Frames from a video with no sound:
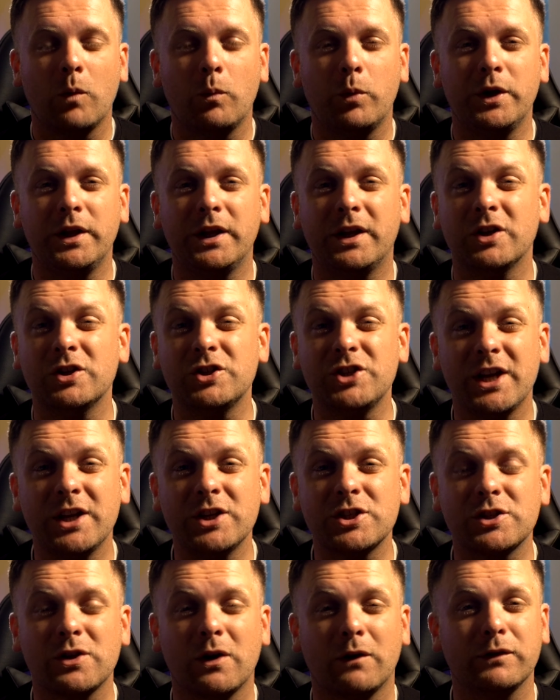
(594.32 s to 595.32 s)
where you can
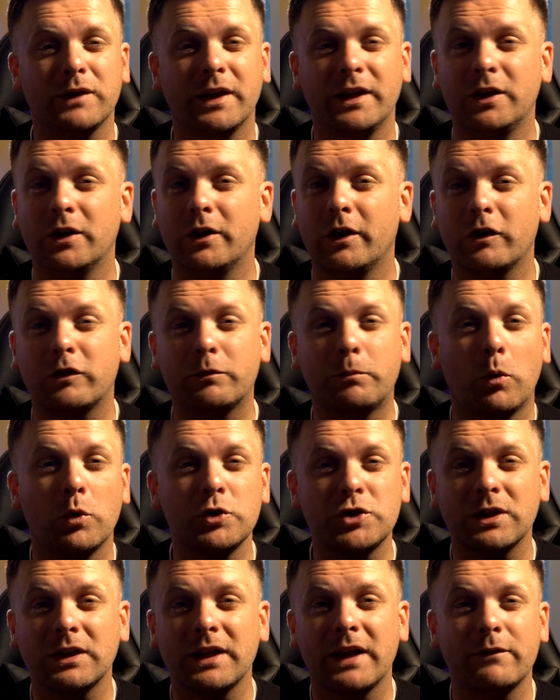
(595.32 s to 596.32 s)
change stuff like your
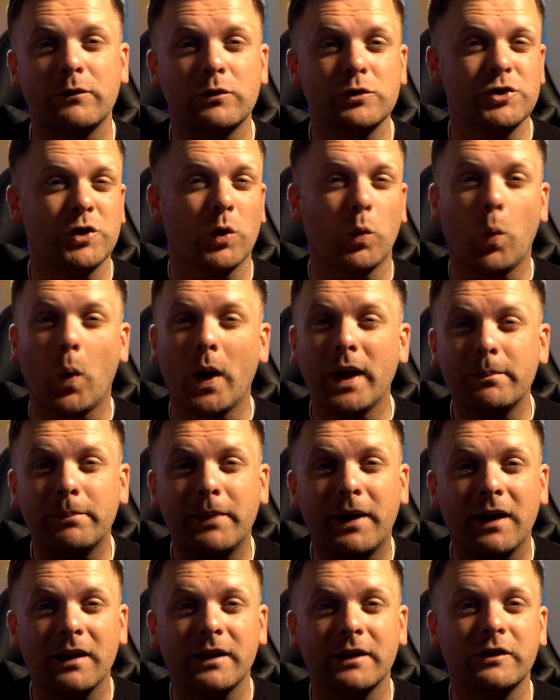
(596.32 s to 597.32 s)
exposure levels, your white
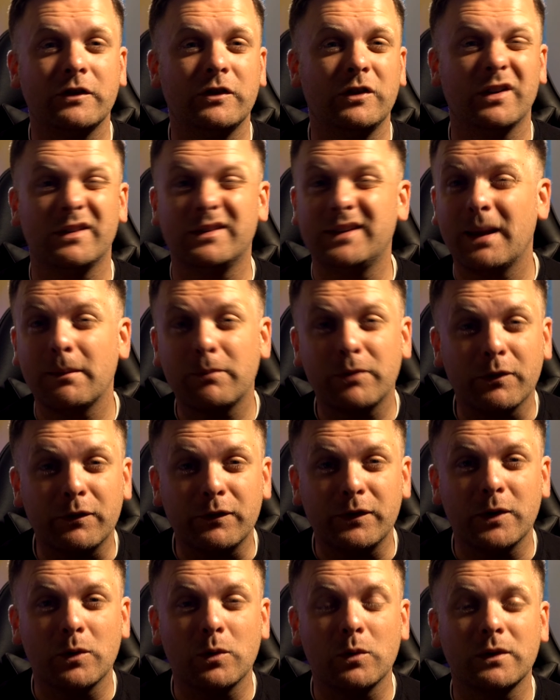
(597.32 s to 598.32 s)
balance, your depth of
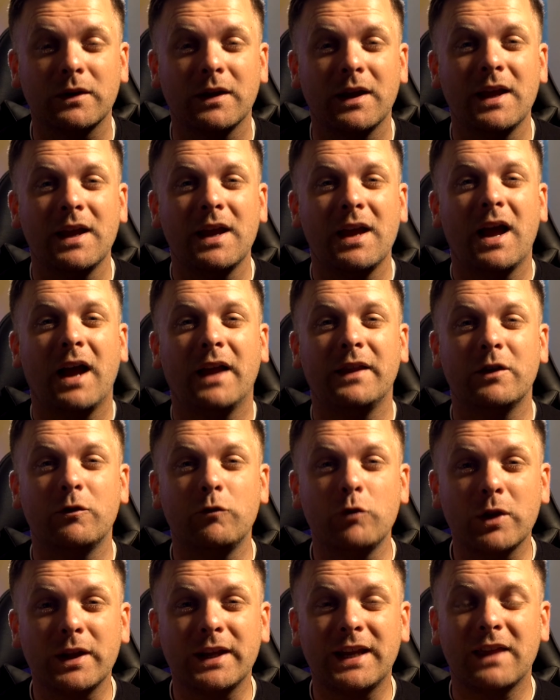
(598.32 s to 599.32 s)
field, and they
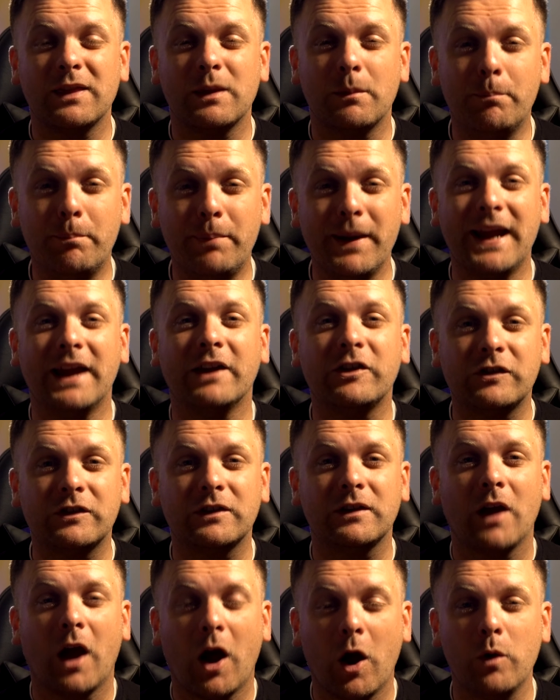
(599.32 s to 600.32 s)
really get the
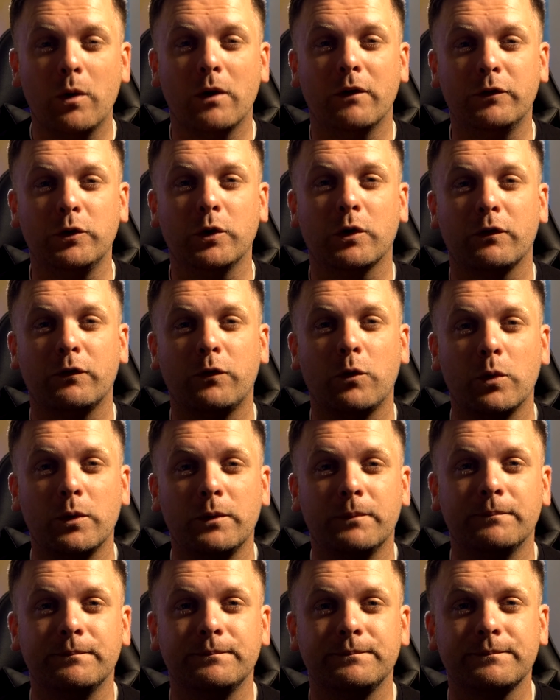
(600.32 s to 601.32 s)
best out of your
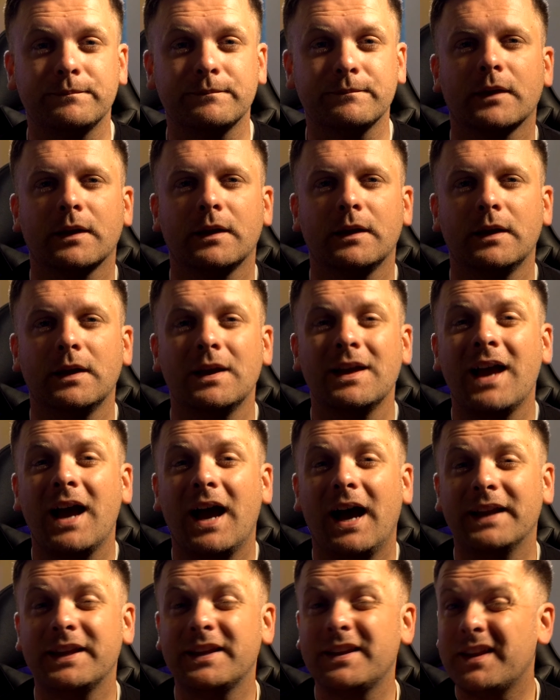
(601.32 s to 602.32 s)
phone.
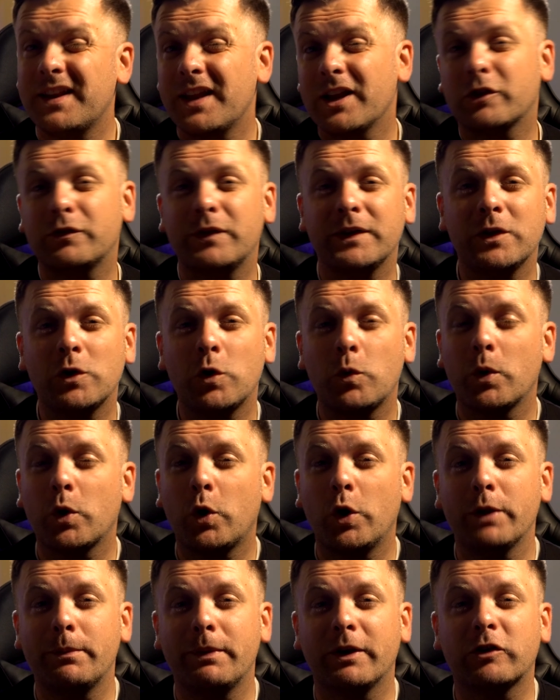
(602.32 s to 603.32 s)
And in the next video, we're
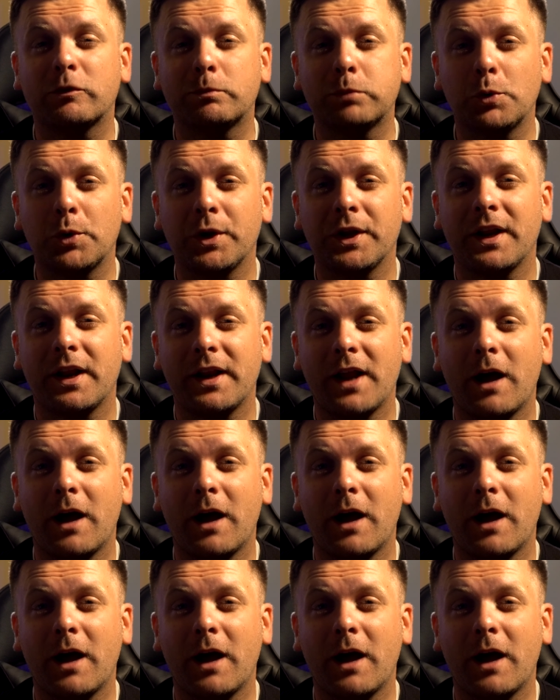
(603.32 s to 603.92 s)
going to be exploring an